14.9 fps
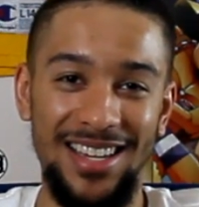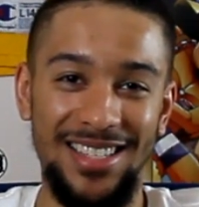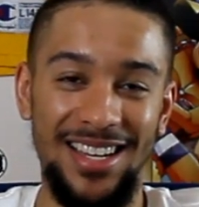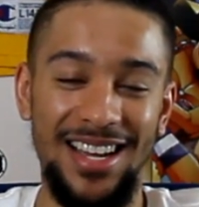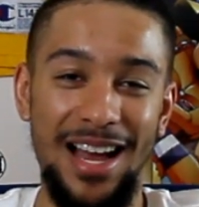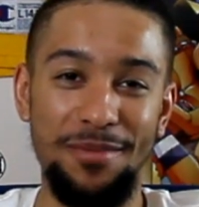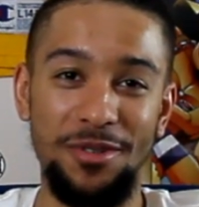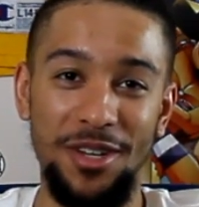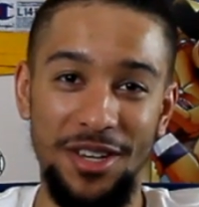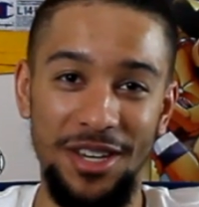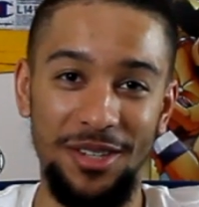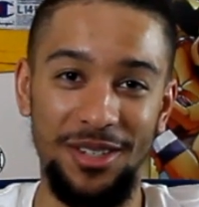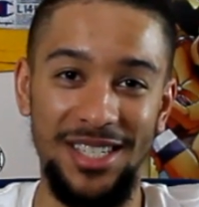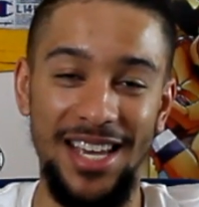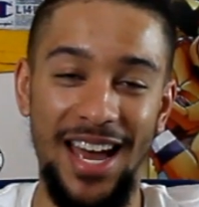Is Akame ga
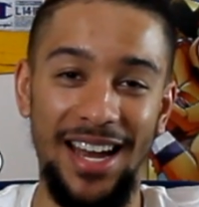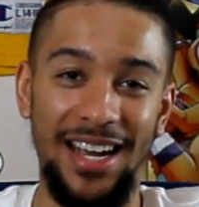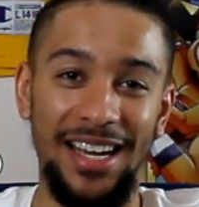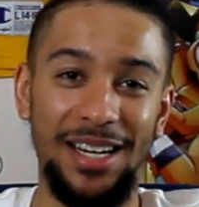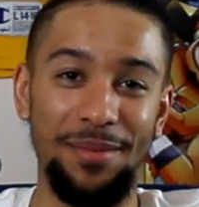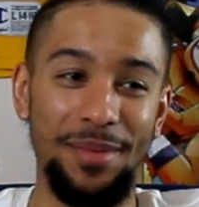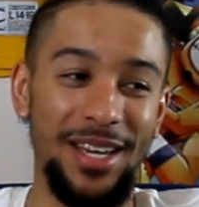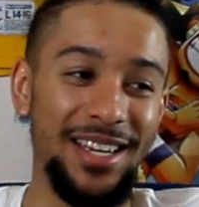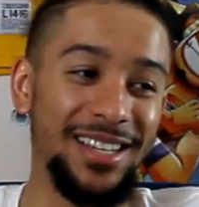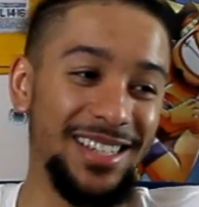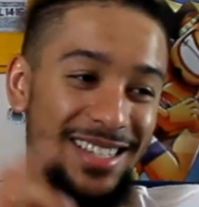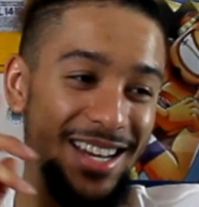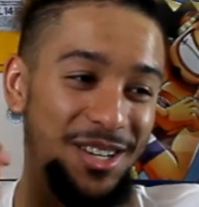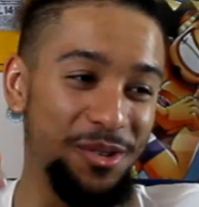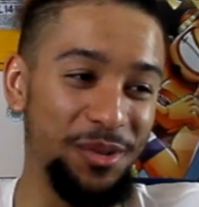Kill a sad anime?
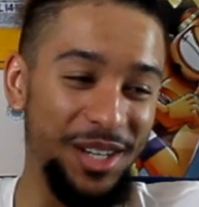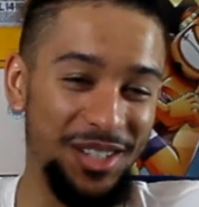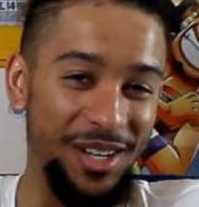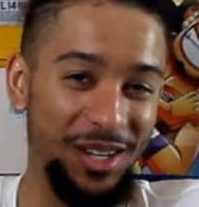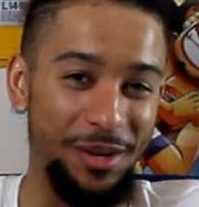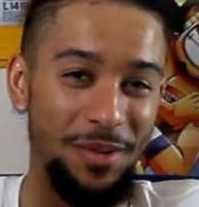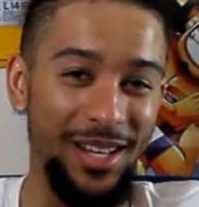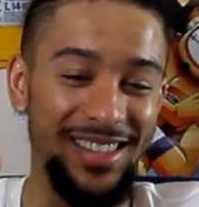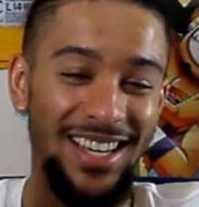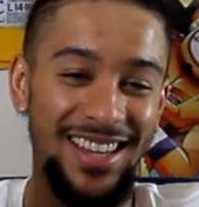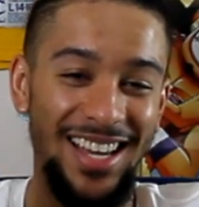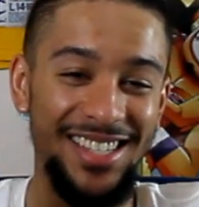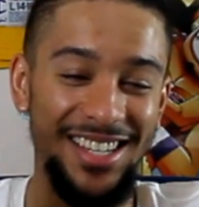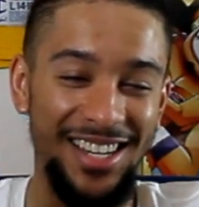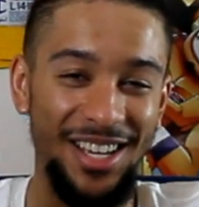Because I do want to talk about that.
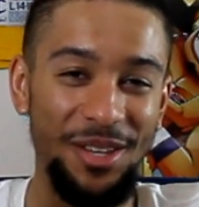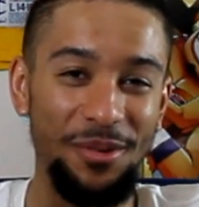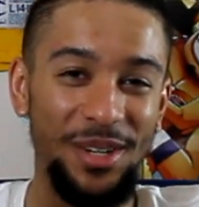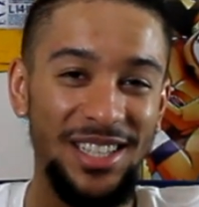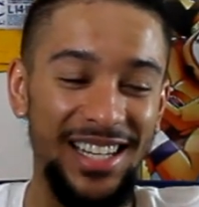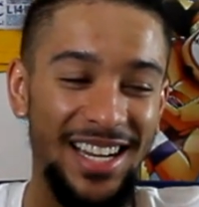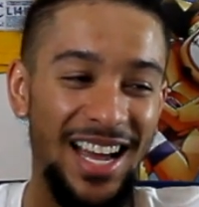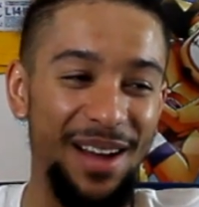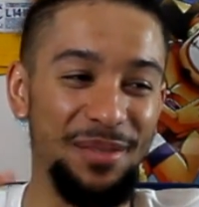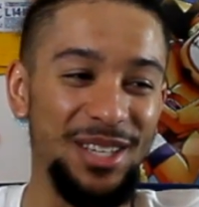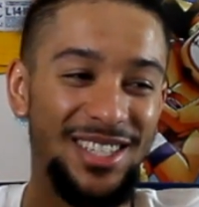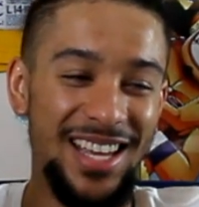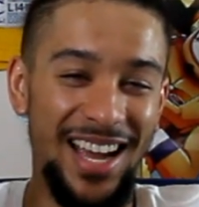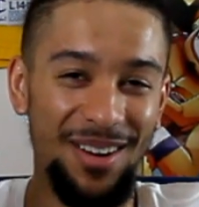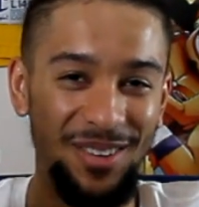That's another one in the
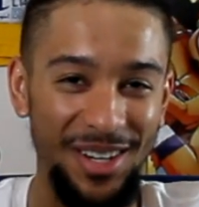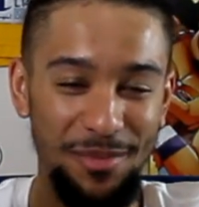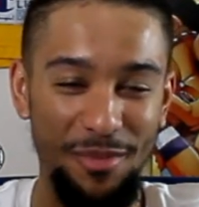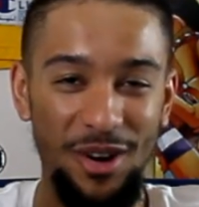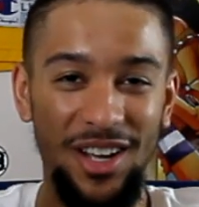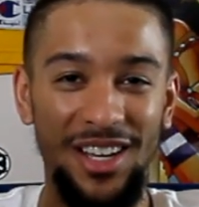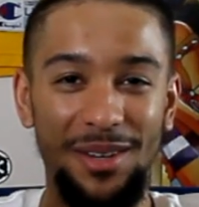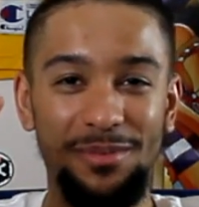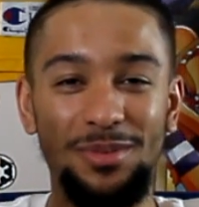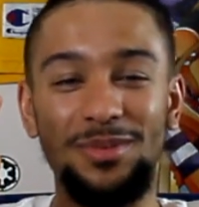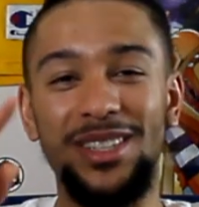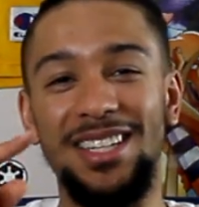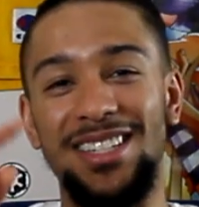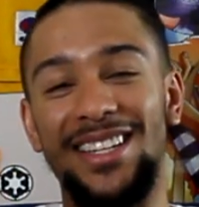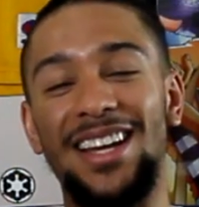comments that I want to bring up,
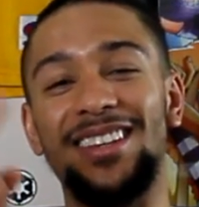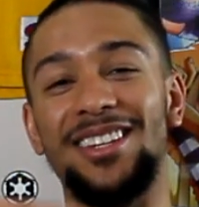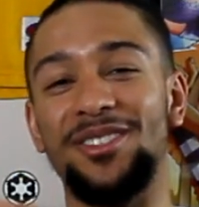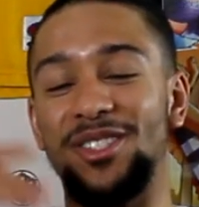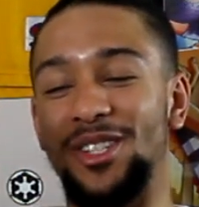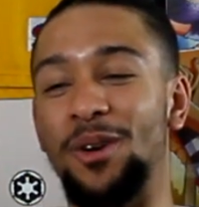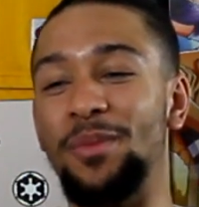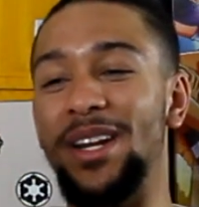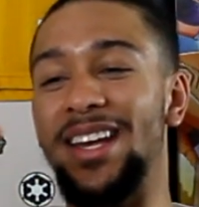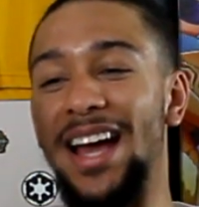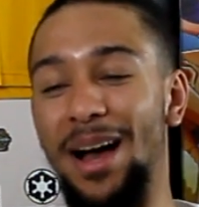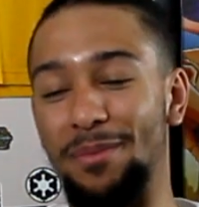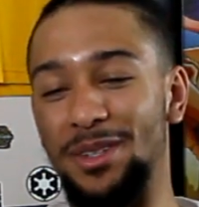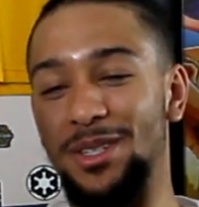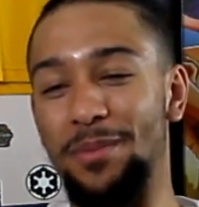because like there's so many
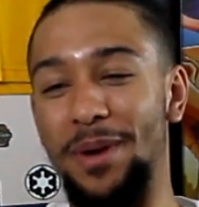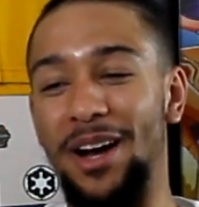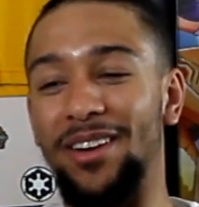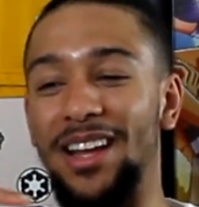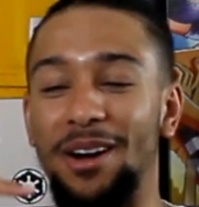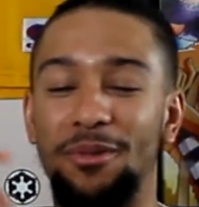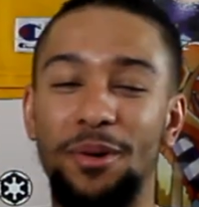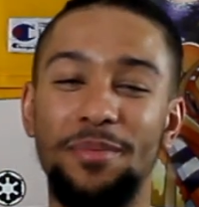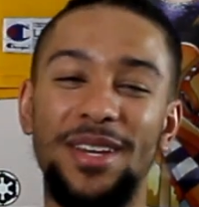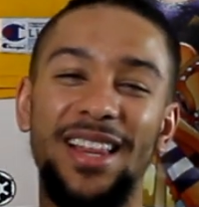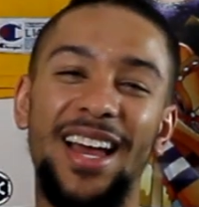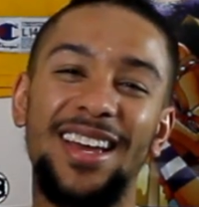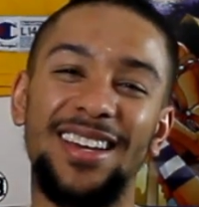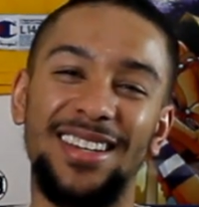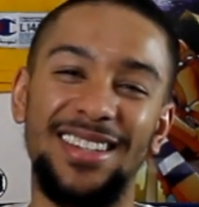comments about it. I want to be
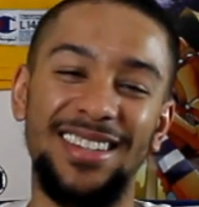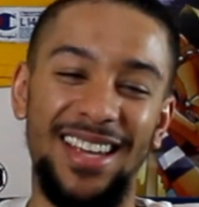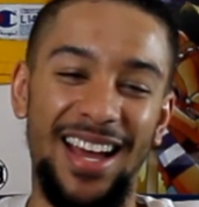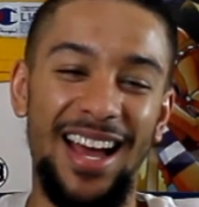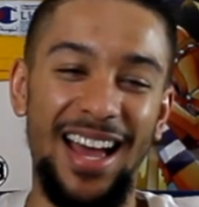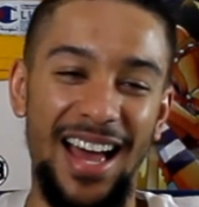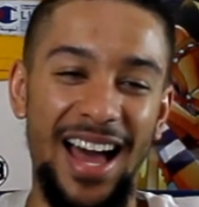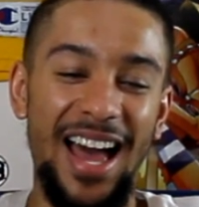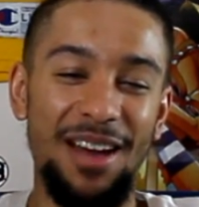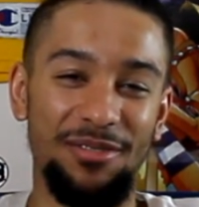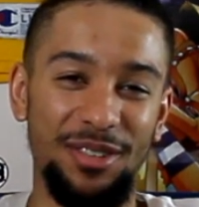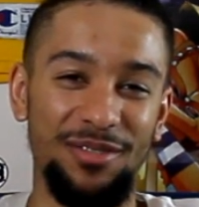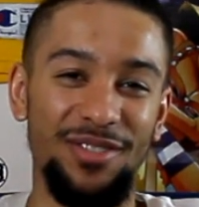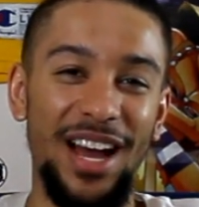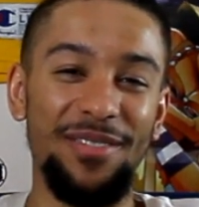like, I
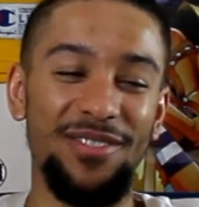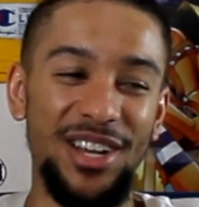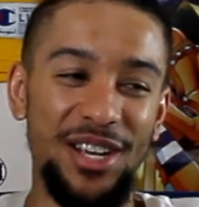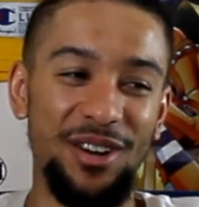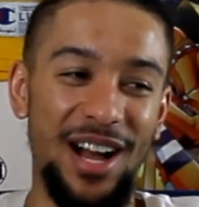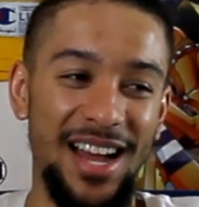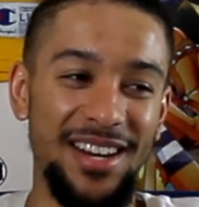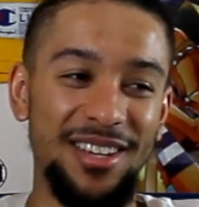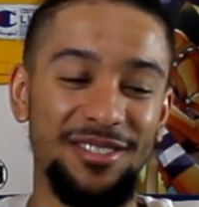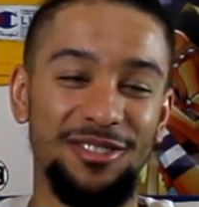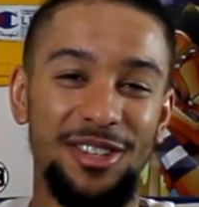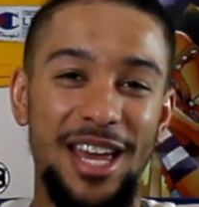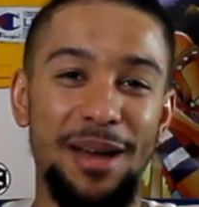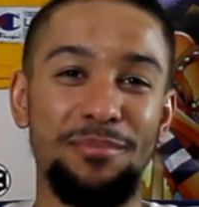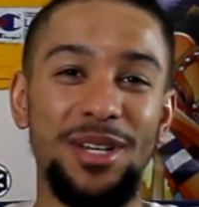have a video idea
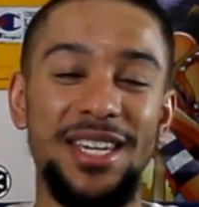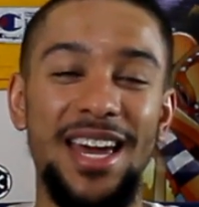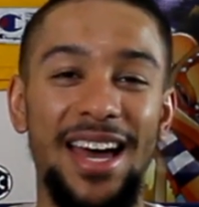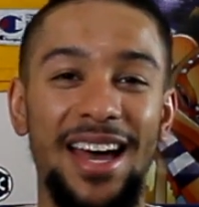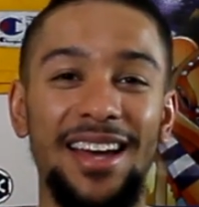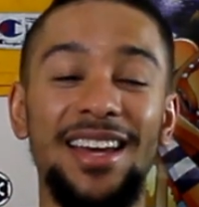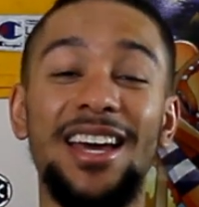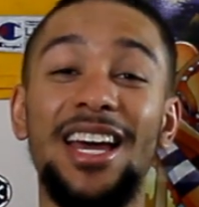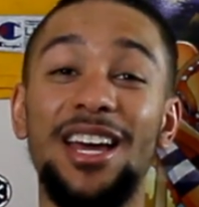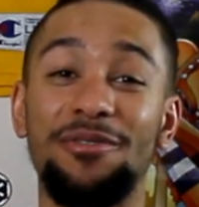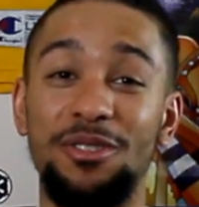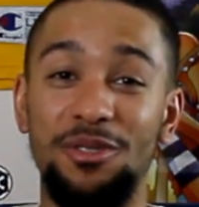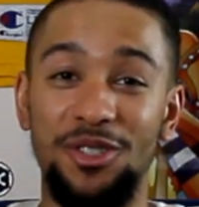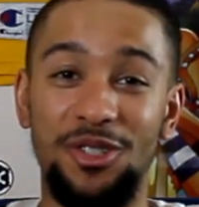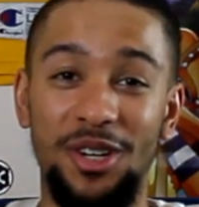for that. But yeah,
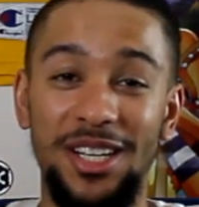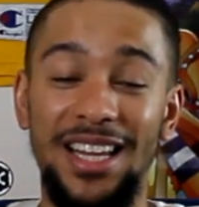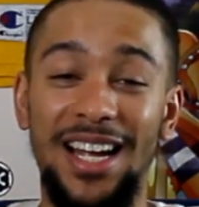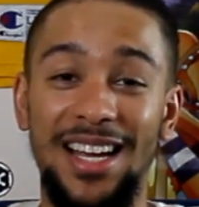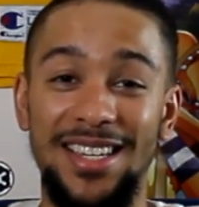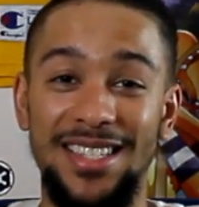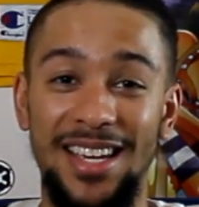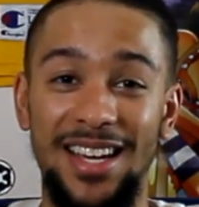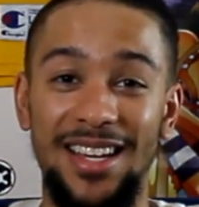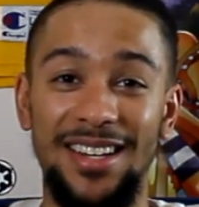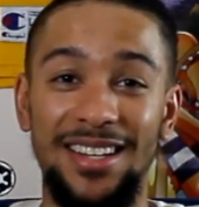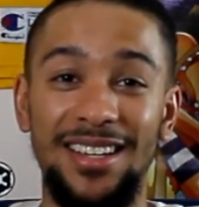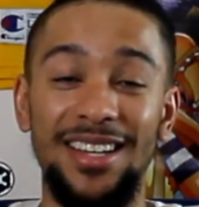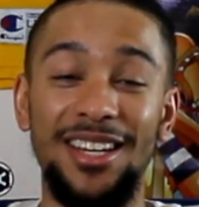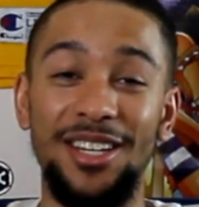if you enjoyed, like I
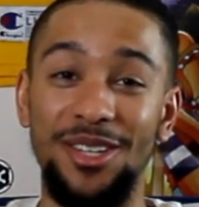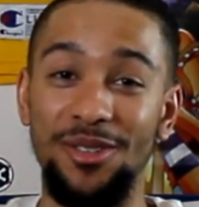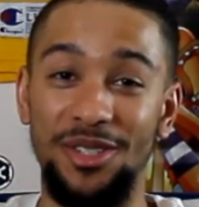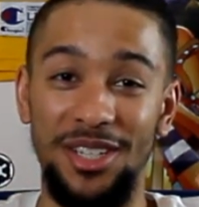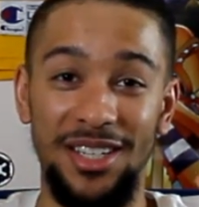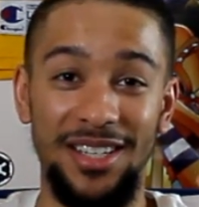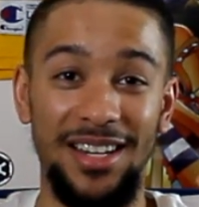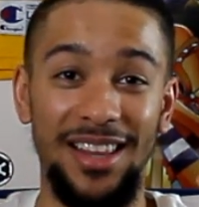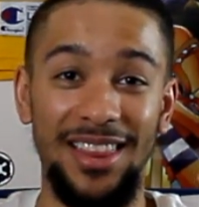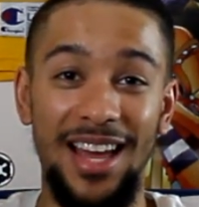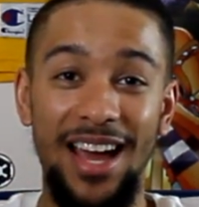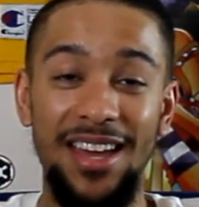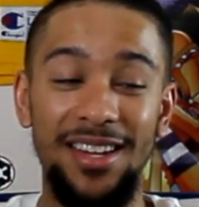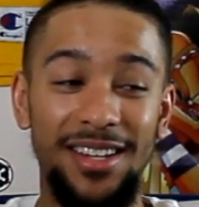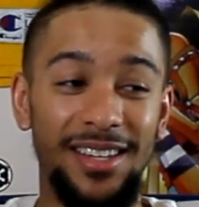said, you should
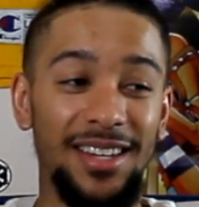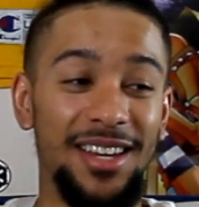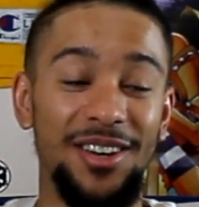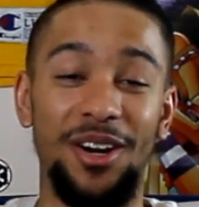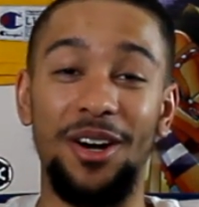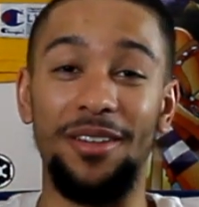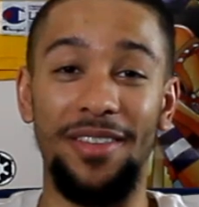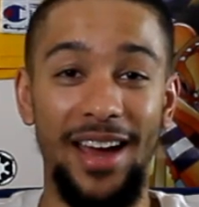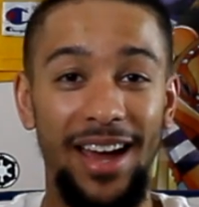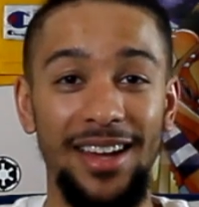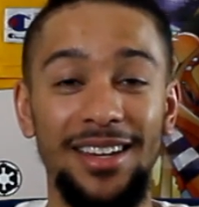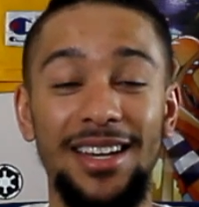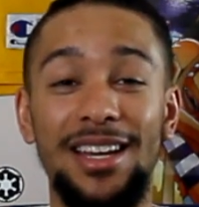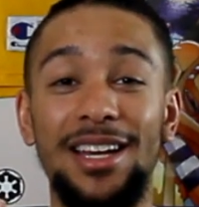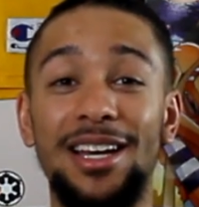like and all that.